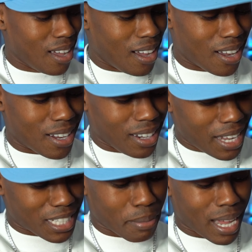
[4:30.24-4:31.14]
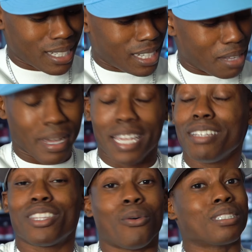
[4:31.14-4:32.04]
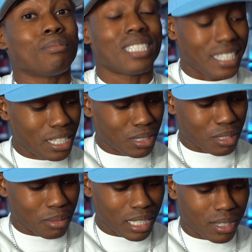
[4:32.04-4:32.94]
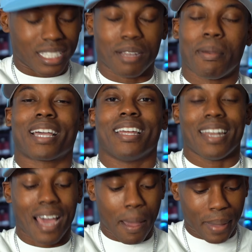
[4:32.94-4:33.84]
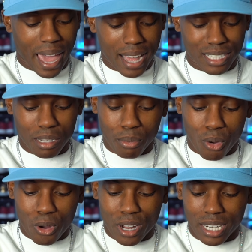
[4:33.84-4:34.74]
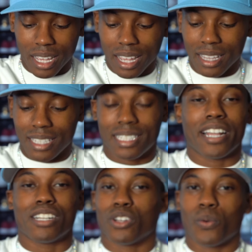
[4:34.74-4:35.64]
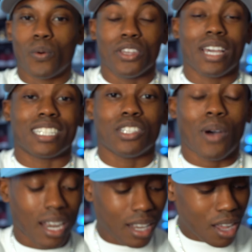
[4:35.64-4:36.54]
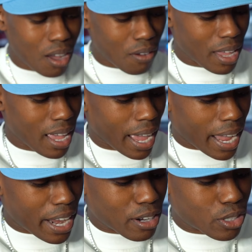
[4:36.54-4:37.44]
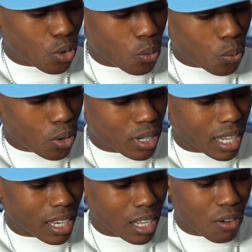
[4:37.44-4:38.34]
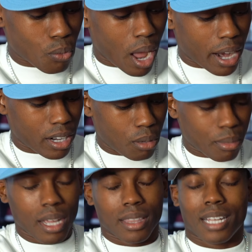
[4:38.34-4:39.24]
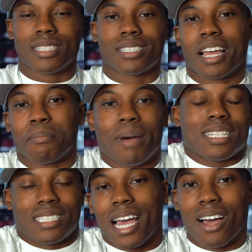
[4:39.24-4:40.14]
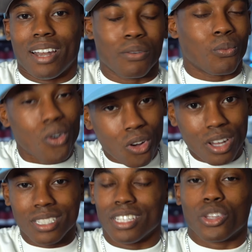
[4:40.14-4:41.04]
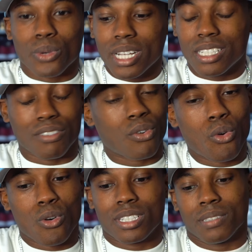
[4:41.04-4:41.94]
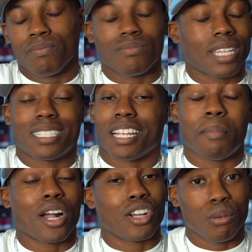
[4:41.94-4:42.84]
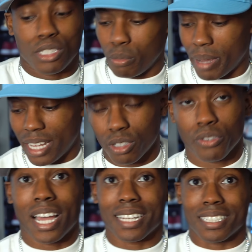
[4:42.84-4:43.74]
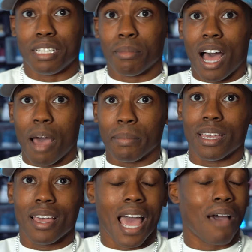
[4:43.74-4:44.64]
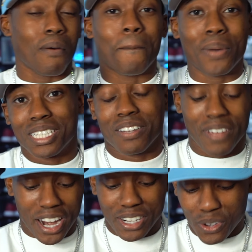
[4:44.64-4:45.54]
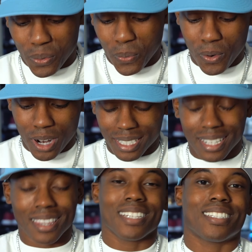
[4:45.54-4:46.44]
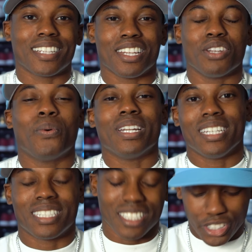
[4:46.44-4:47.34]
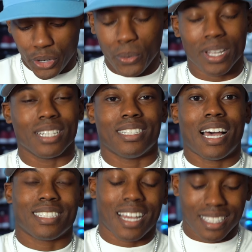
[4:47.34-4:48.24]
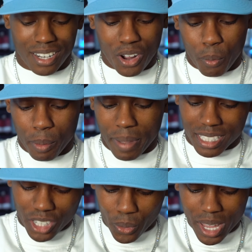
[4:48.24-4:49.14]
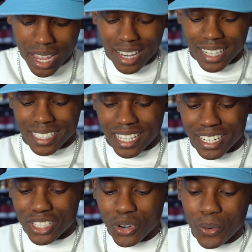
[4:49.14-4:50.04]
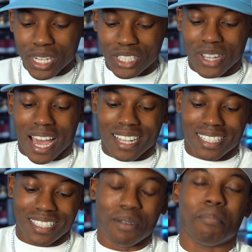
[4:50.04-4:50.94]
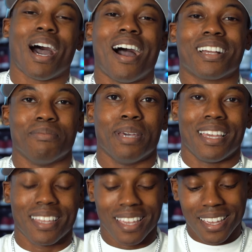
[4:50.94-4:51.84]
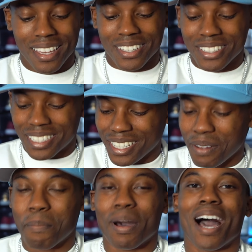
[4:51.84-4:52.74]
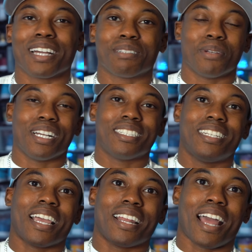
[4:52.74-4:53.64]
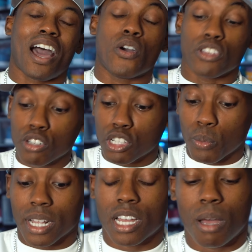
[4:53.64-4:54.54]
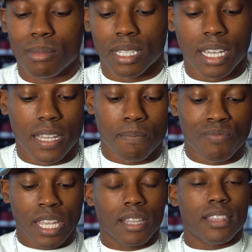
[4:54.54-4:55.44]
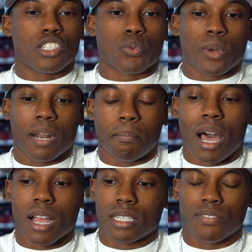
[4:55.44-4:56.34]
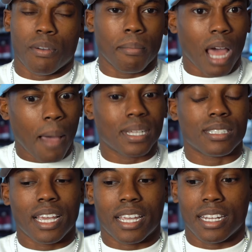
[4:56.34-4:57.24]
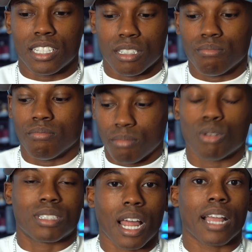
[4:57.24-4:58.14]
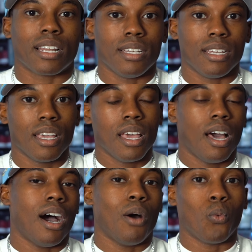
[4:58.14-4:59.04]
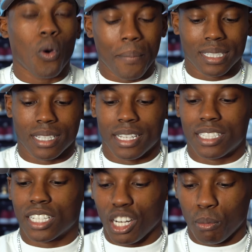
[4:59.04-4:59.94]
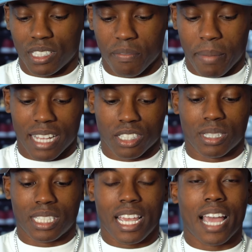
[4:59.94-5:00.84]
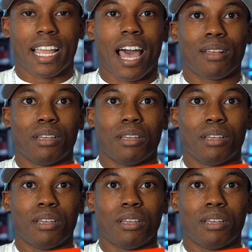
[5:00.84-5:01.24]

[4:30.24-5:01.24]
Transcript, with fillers: Uh, collection, man. I said, man, he's throwing some steals and deals. I said, man, I could not pass up on this Air Jordan one. You guys know I love Air Jordan ones. I love rocking them. That's just like my style, like ones and threes and fours. That's like my go-to, man. So if you guys can see behind me, I have a bunch of Air Jordan ones, and this is a new addition to it. And shouts out to the homie, man. So let's get into it. You guys see the box, man. You see the box, bro. Check it out. Usually when it comes in this red box, if I'm not mistaken, it's most likely a woman's exclusive, man. So check out